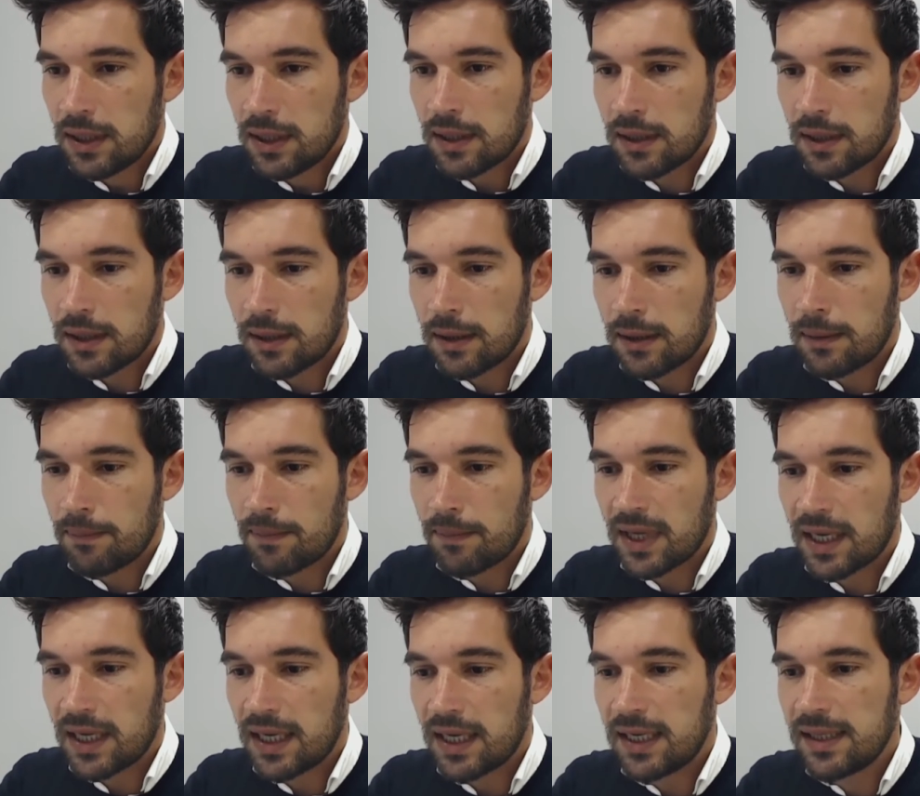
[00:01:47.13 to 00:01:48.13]

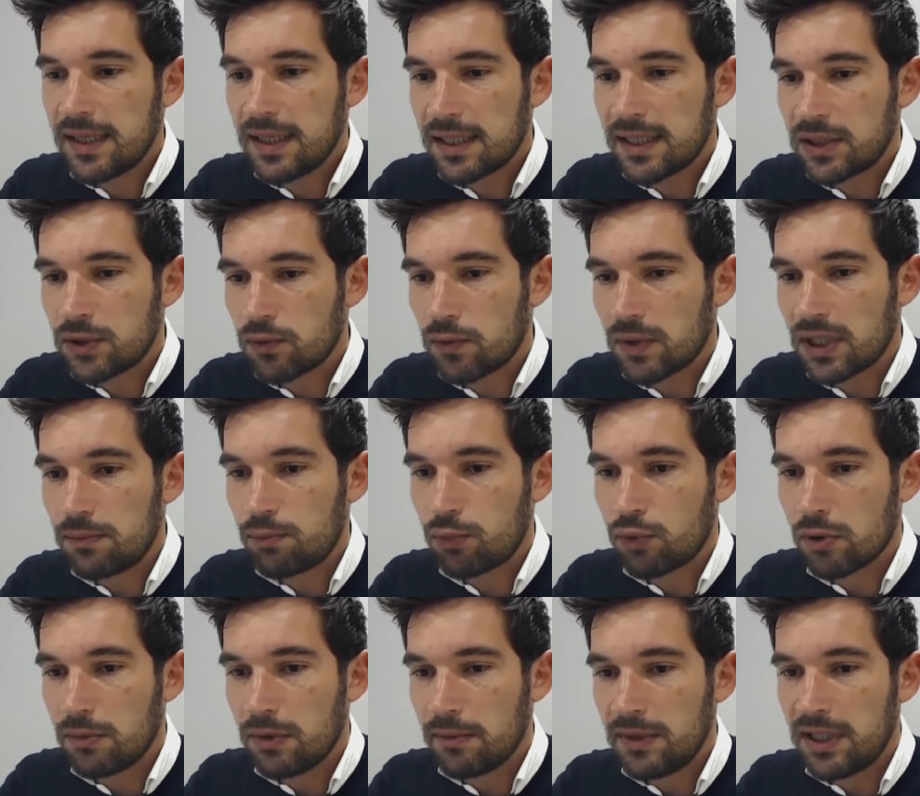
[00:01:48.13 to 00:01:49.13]
And that's why
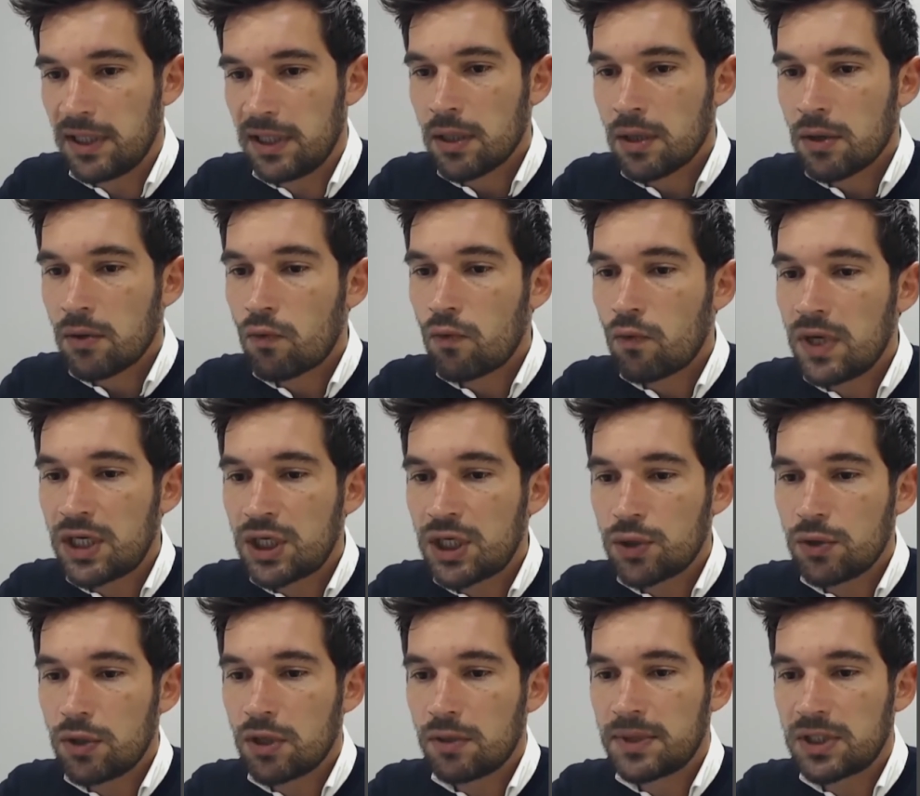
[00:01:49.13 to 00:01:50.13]
probably we
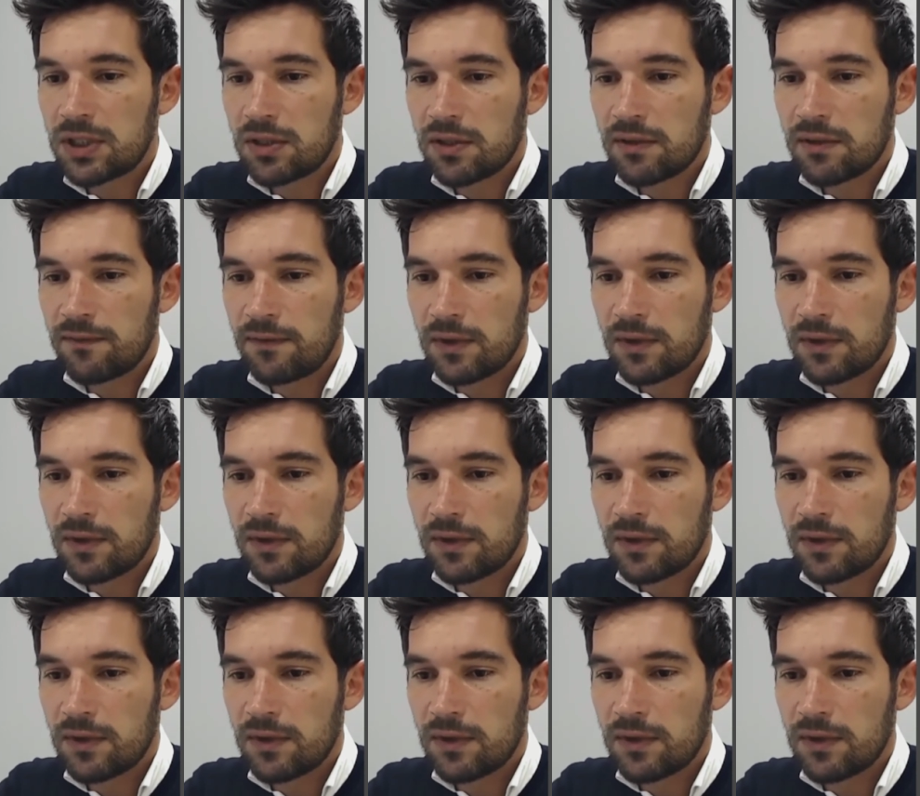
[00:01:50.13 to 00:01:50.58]
should observe